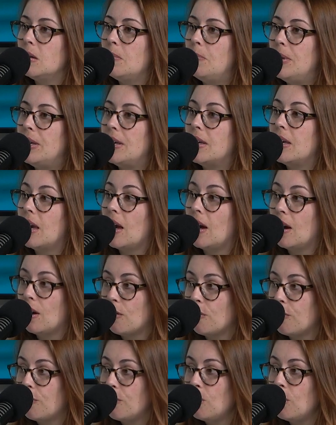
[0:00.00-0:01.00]
to be
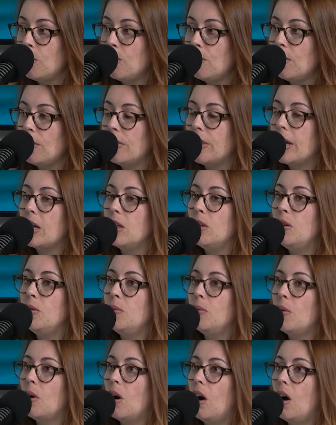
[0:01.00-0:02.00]
careful that
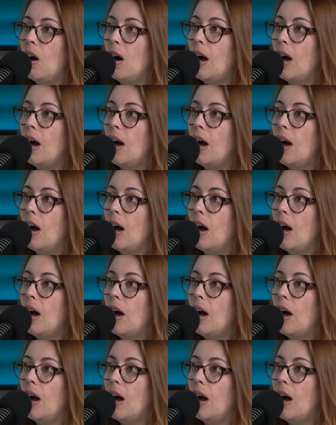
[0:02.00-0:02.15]
you